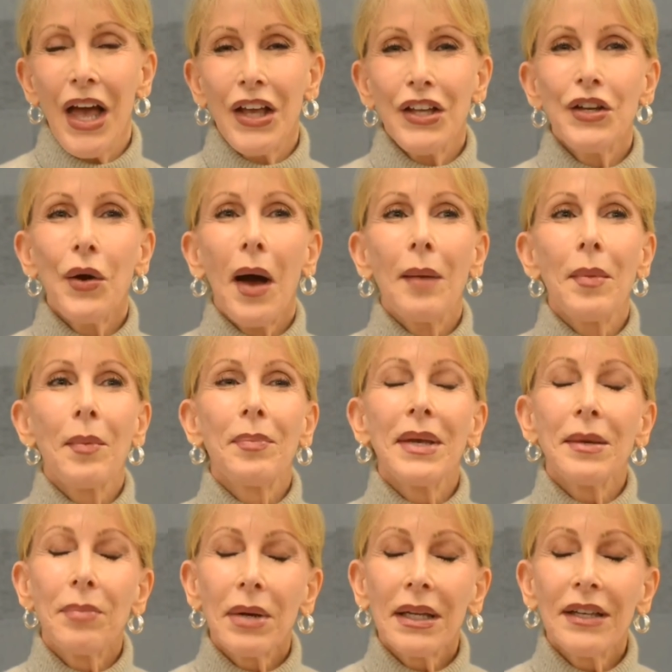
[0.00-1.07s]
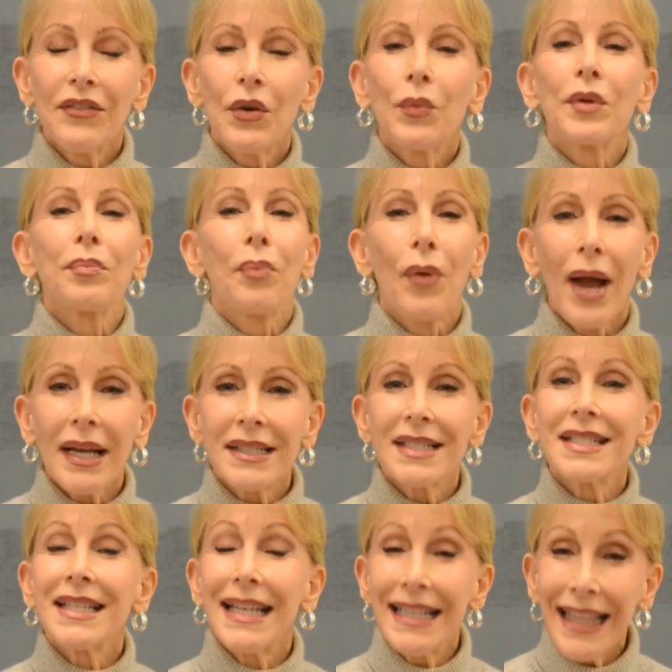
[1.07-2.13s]
You know, I'm a big believer with
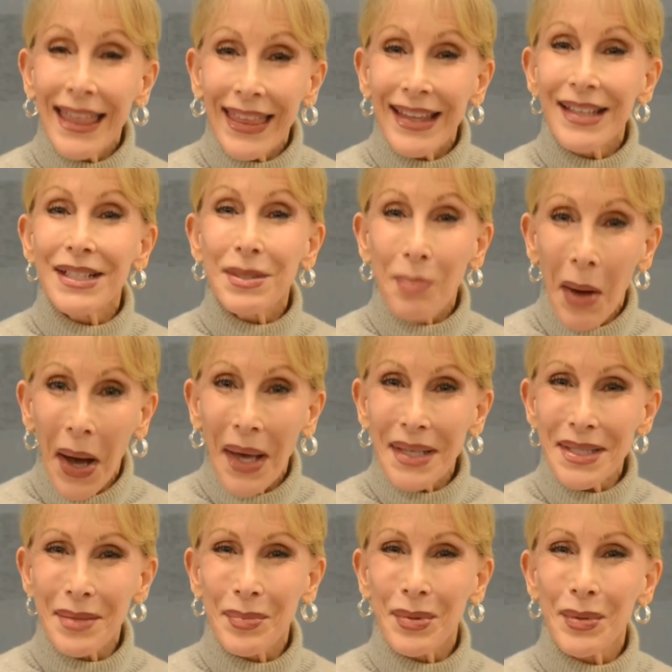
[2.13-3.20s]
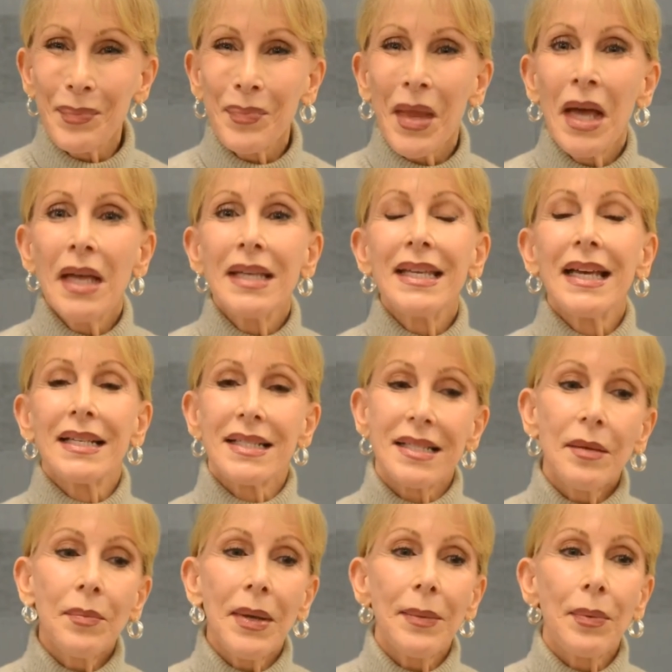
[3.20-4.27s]
practice, anything is possible. Yes,
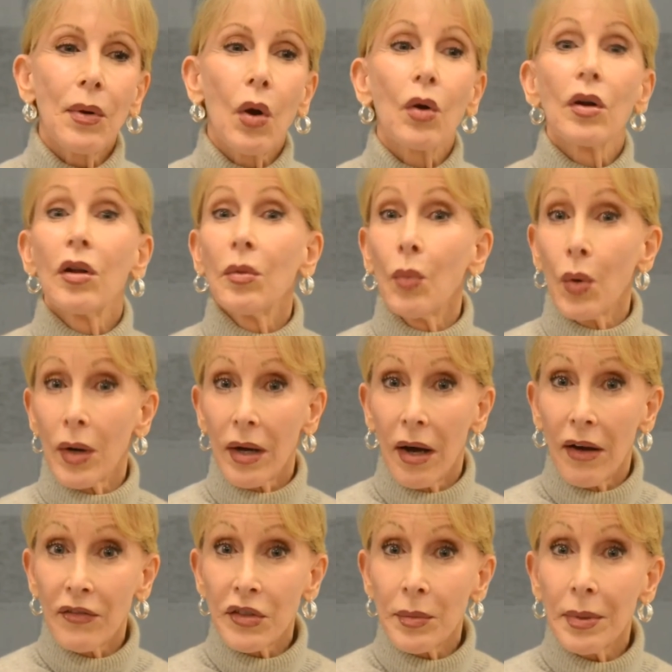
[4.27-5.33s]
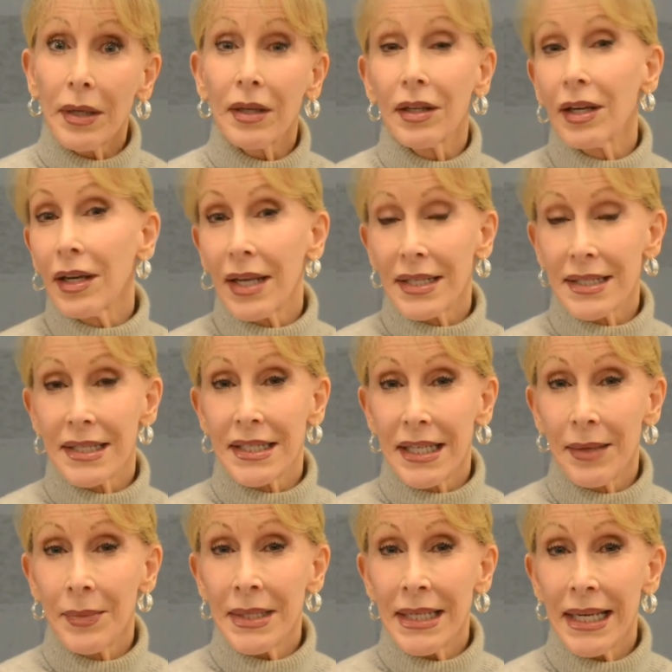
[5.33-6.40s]
some people are a little more comfortable, a little less
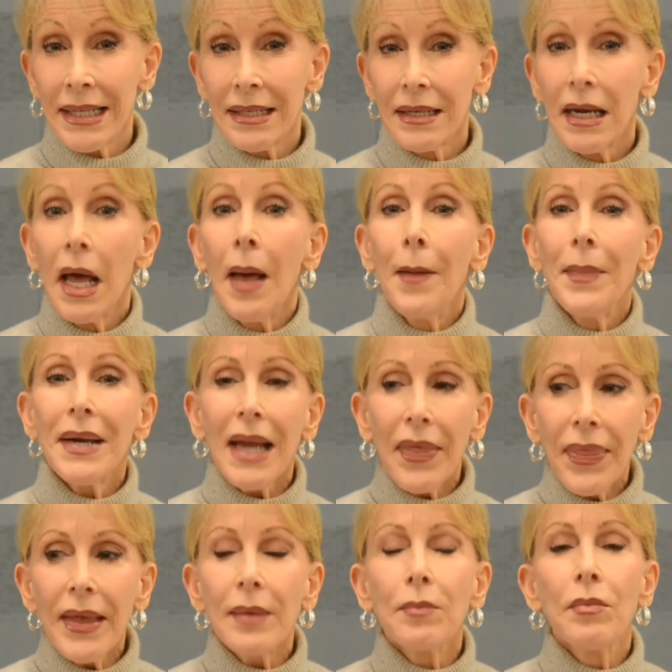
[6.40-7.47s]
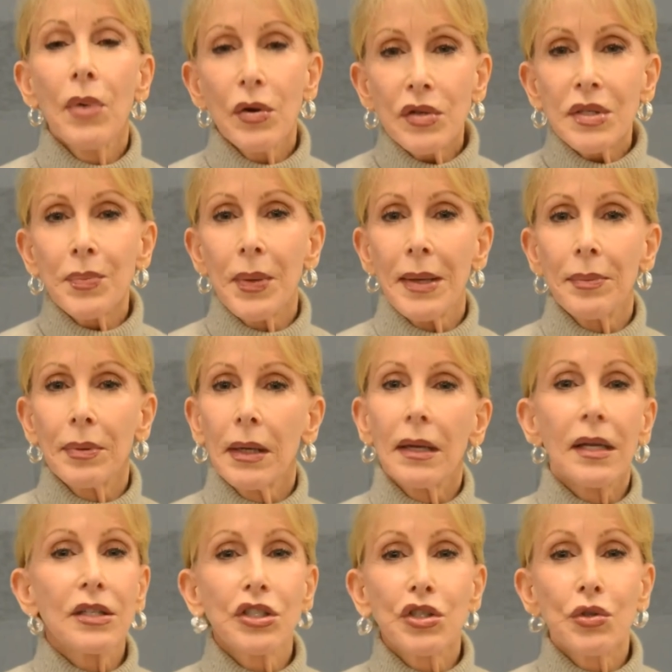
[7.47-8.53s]
intimidated, but I think most people,
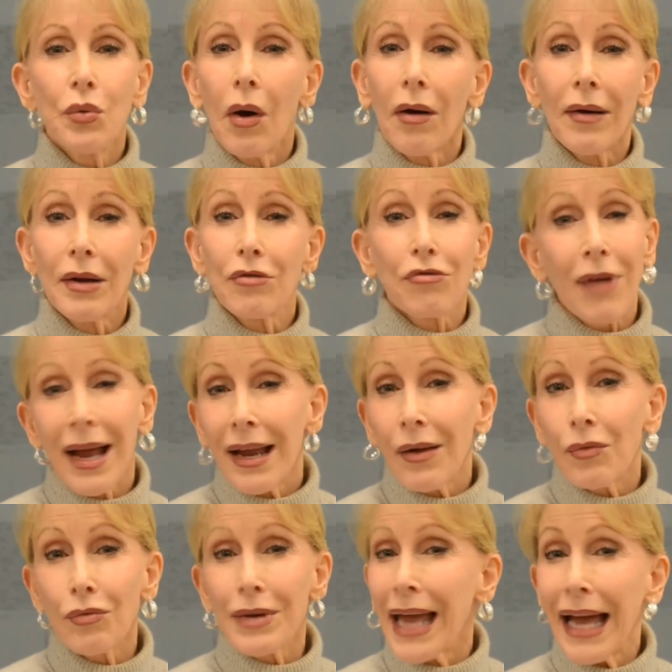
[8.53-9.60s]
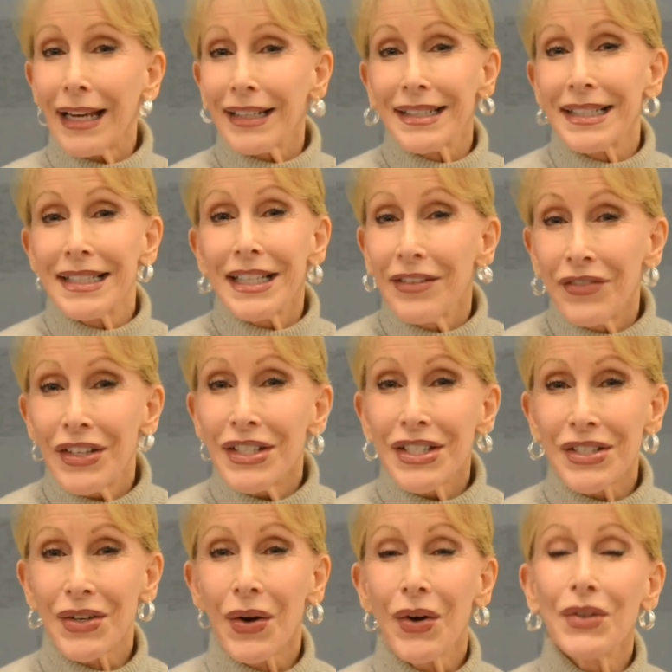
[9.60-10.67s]
unless you are a reality TV
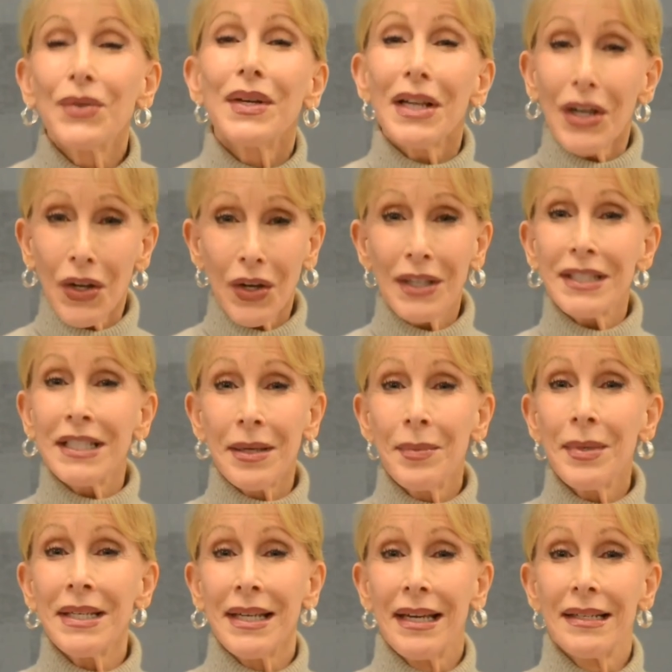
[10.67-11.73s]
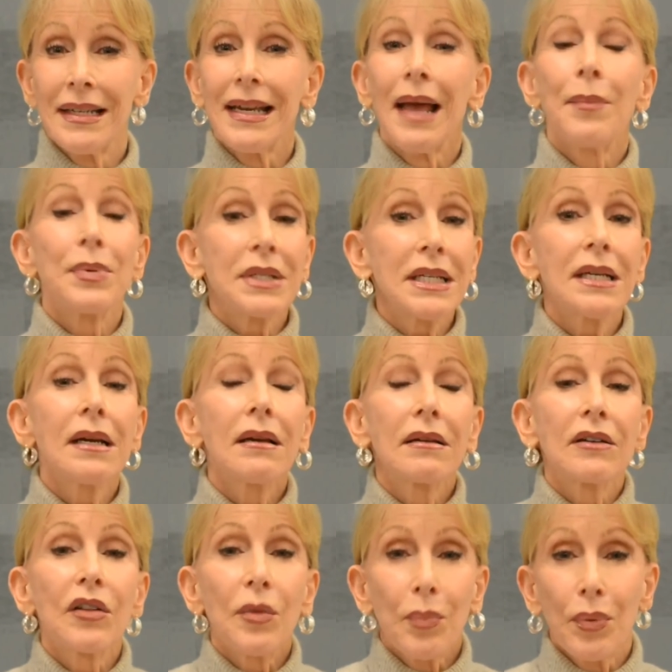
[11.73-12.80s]
star, you get a little intimidated, and particularly
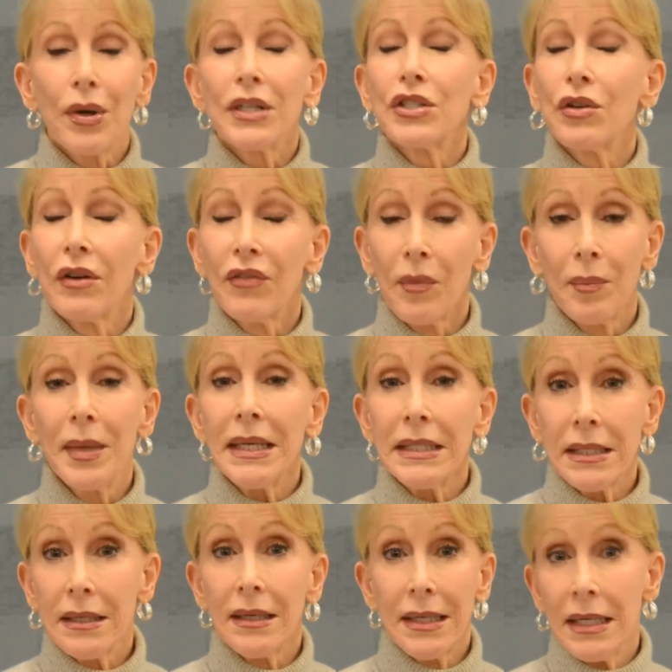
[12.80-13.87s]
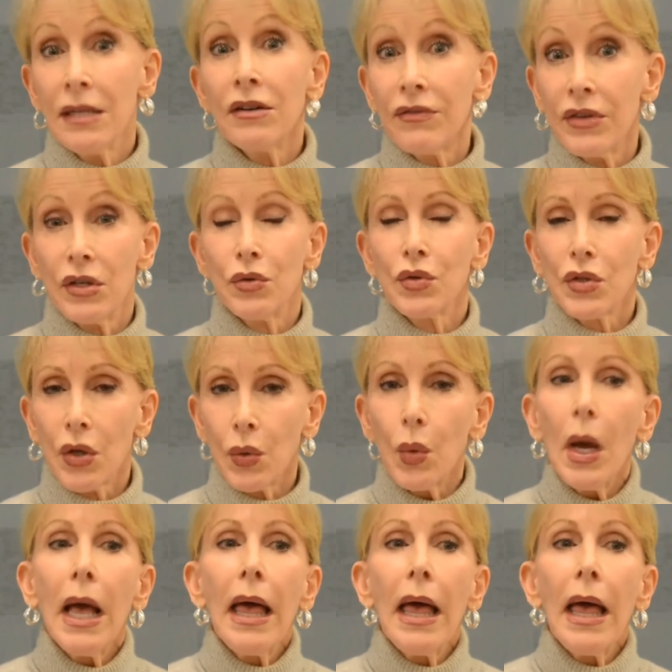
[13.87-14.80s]
under the pressure of a media interview. So